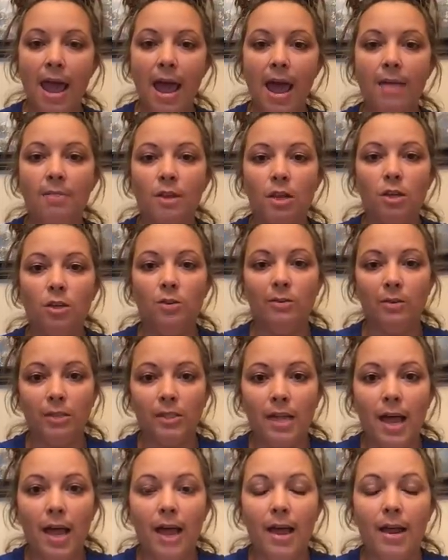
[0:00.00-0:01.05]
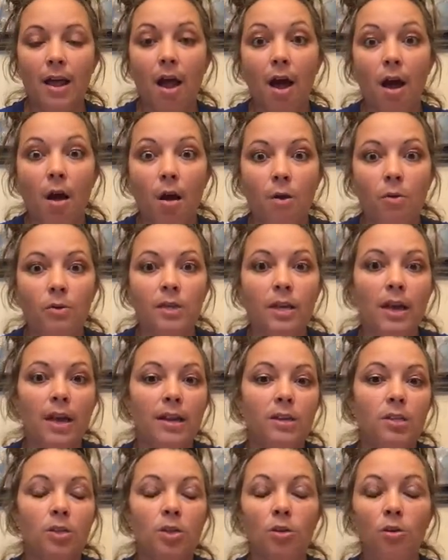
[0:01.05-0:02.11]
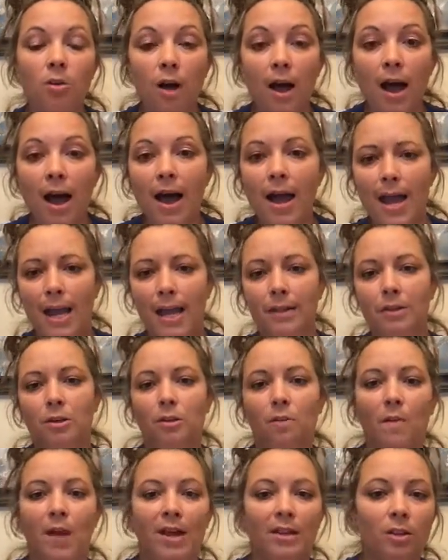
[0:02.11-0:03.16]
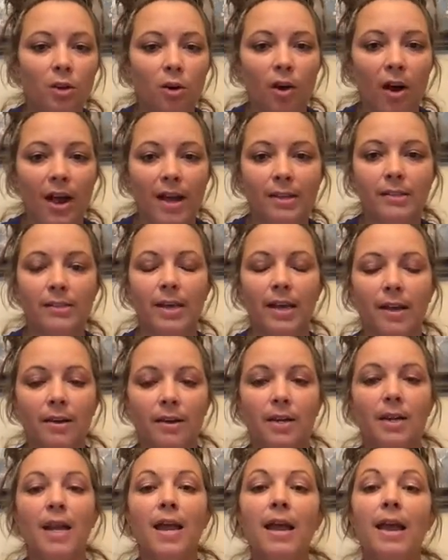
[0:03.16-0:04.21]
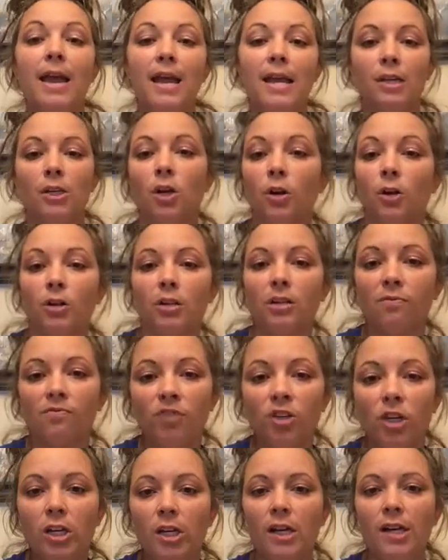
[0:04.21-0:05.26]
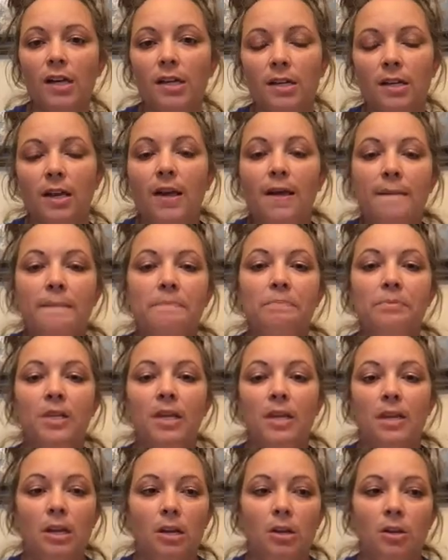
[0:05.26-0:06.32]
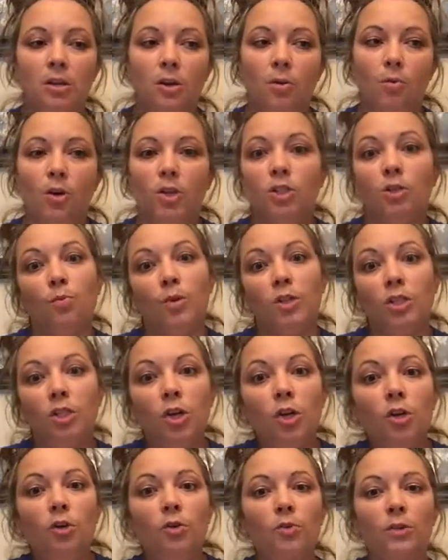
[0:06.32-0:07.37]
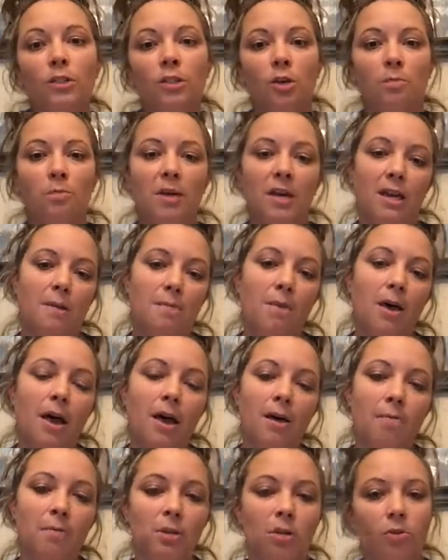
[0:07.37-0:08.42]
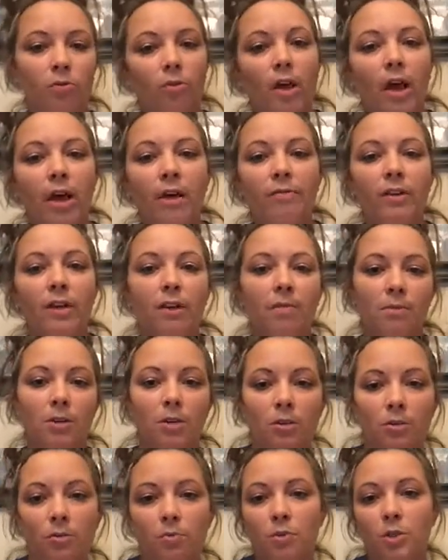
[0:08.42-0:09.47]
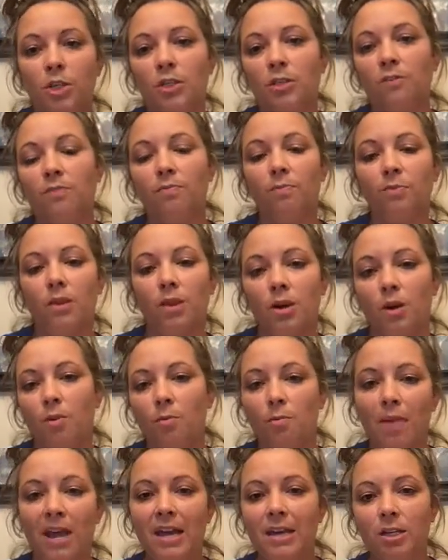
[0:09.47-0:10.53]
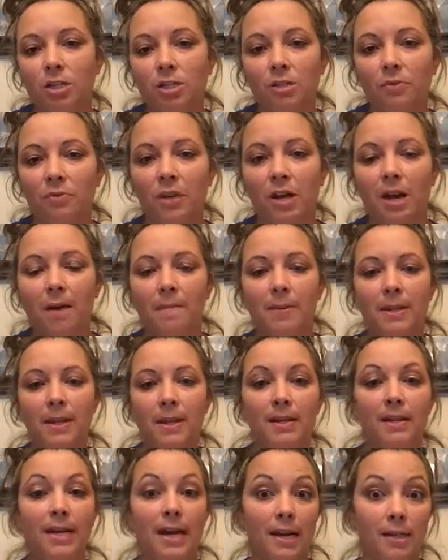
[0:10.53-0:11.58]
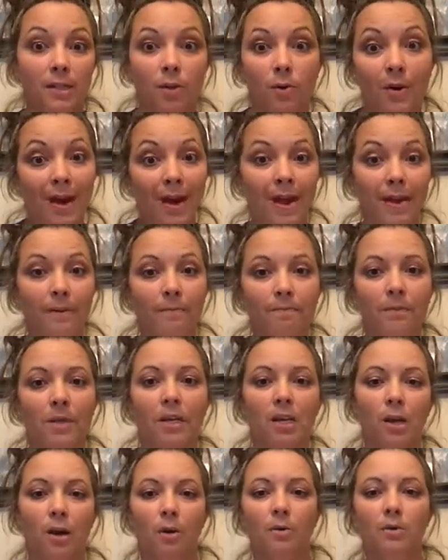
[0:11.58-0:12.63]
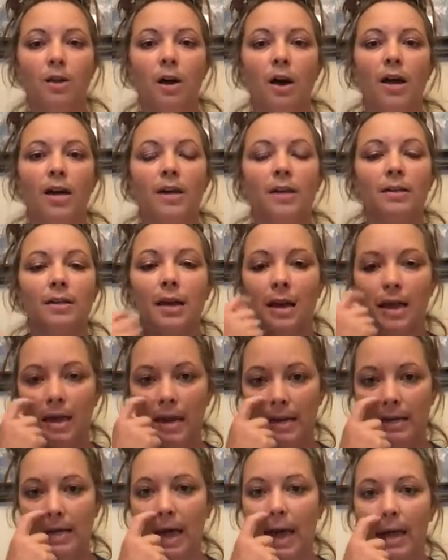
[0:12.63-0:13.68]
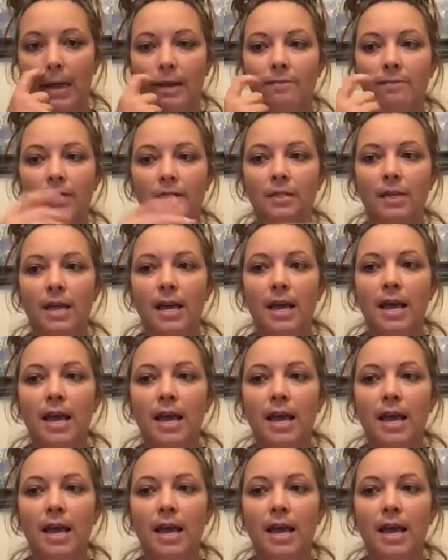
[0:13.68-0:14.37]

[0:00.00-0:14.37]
and then you say, "Oh, Teddy's crying," and then you make the crying sound, and he's hurt his foot, and then what should we do? And so you pick him up, and you love him, and you pretend to bandage his foot up, and then Teddy's okay, and he goes on. And it kind of is